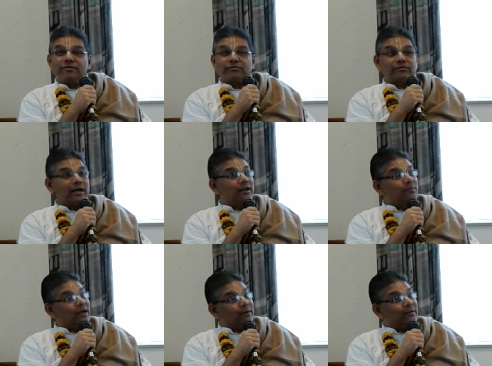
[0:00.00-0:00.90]
So then he
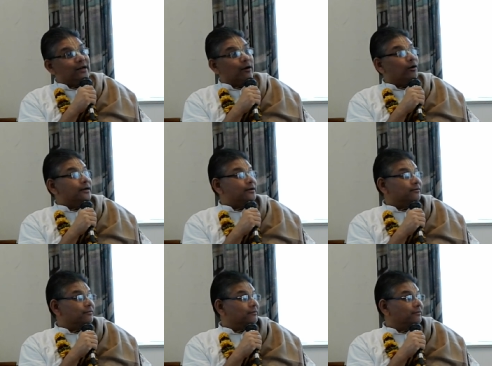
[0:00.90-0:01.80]
became a dacoit.
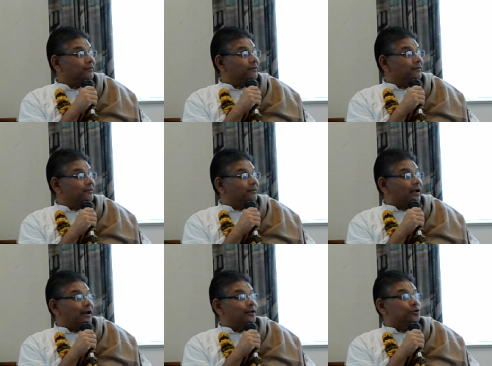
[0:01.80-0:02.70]

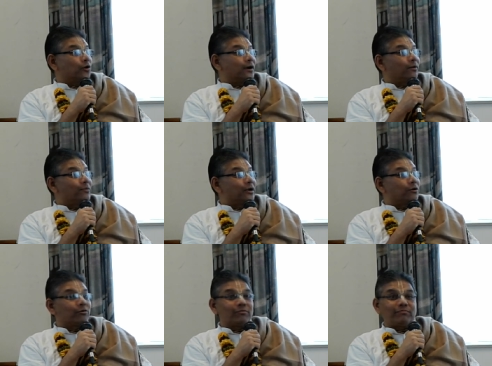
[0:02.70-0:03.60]
And he joined a big
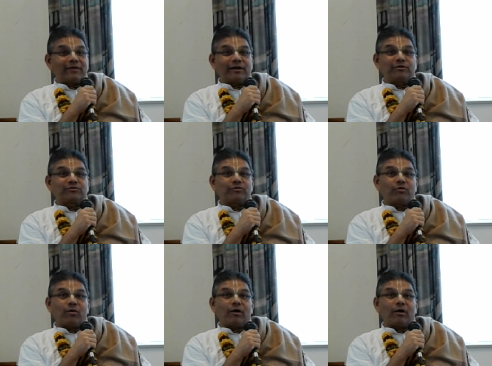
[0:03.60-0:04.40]
group and used to go